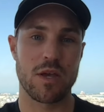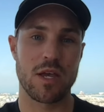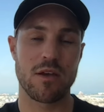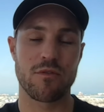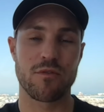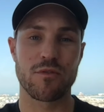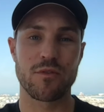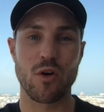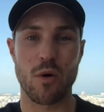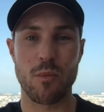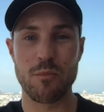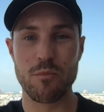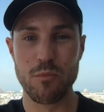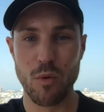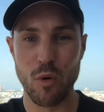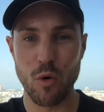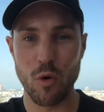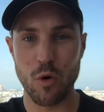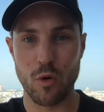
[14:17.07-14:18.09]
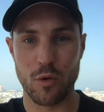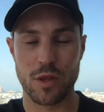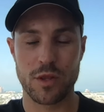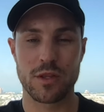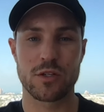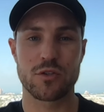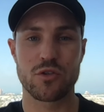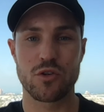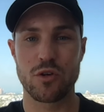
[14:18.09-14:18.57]
if not more, than
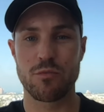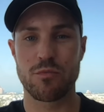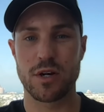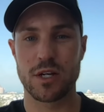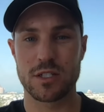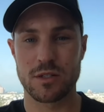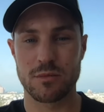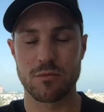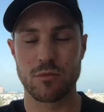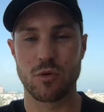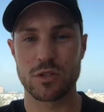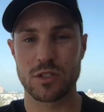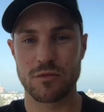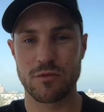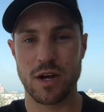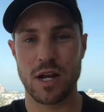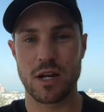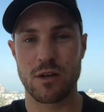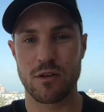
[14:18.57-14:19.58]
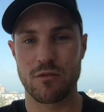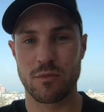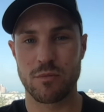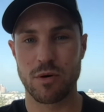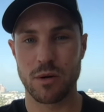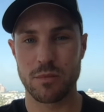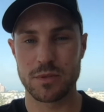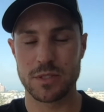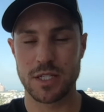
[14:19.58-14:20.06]
the true bricks and mortar value of a
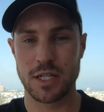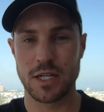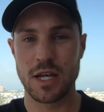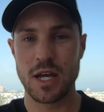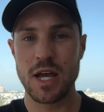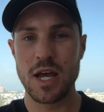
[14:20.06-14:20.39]
property.